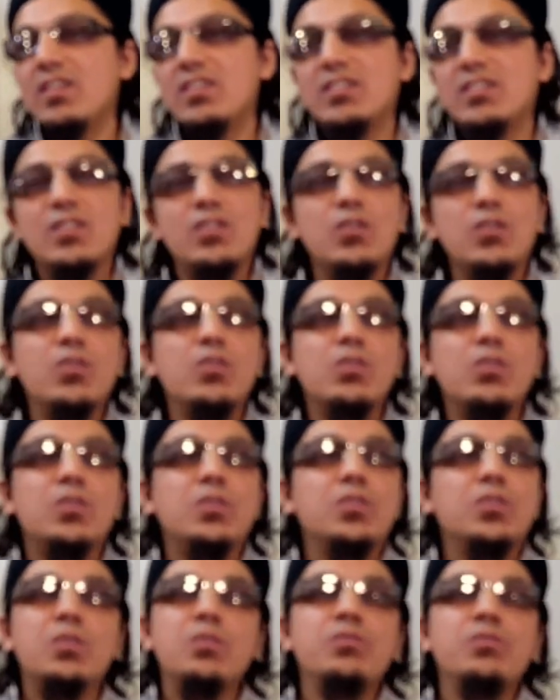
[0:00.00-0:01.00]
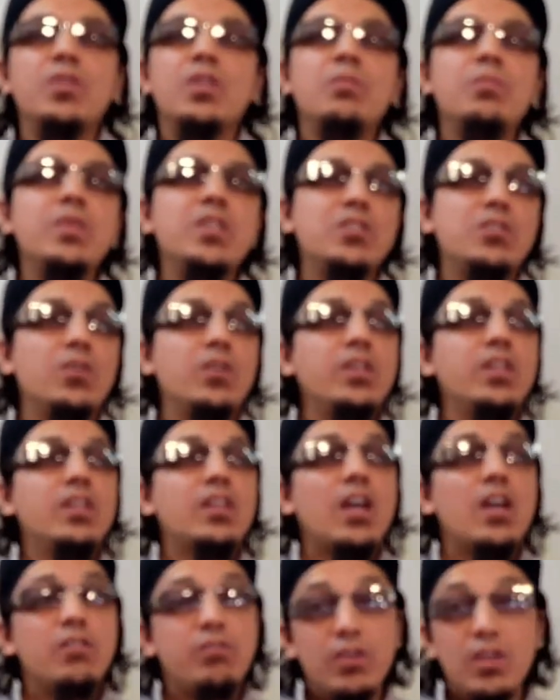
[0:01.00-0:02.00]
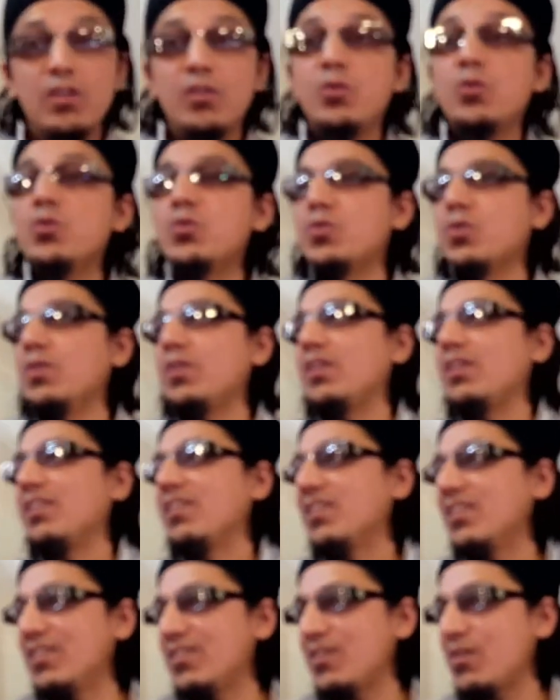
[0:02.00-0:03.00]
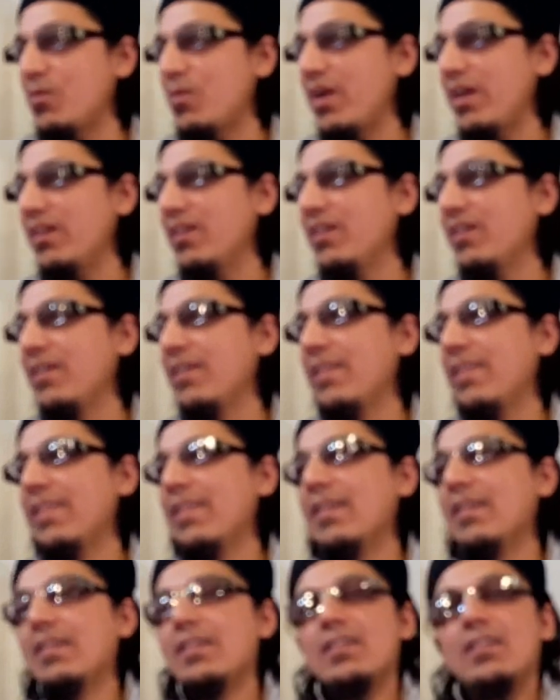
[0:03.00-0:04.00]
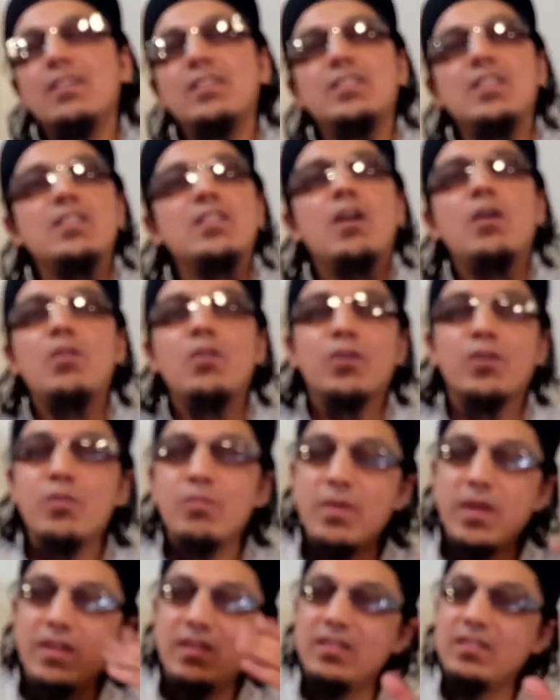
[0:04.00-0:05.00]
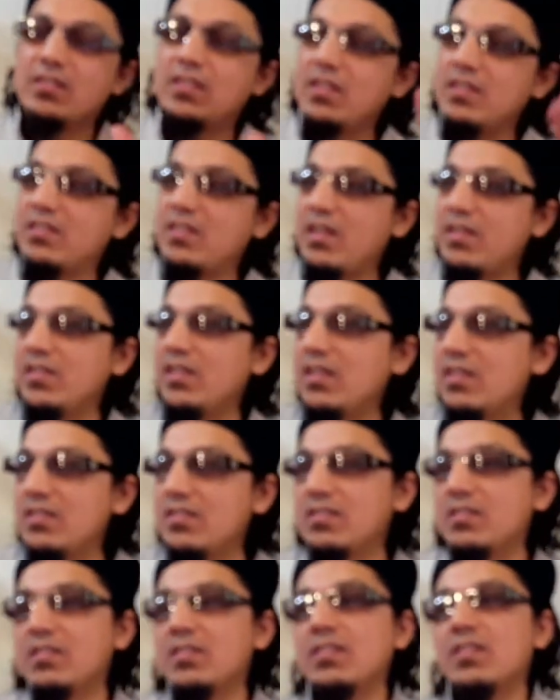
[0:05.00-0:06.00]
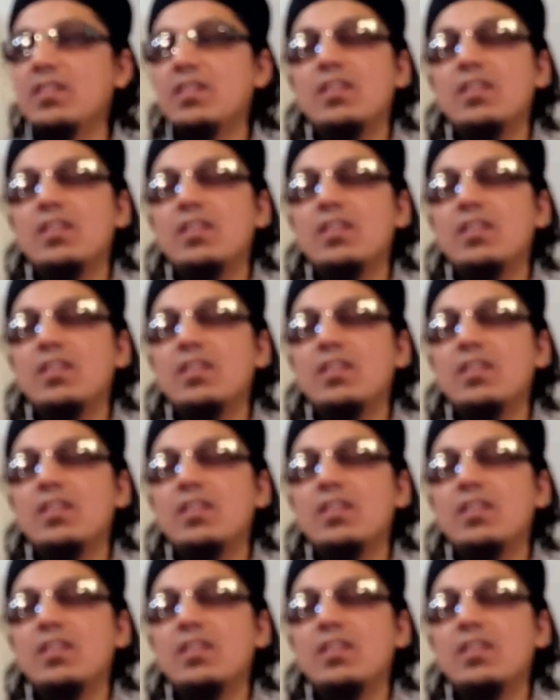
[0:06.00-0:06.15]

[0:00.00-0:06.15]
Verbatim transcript: He said, no, no, no, don't feel me sorry. I feel you sorry. He said, why? He says, how long you married? He said, ten years.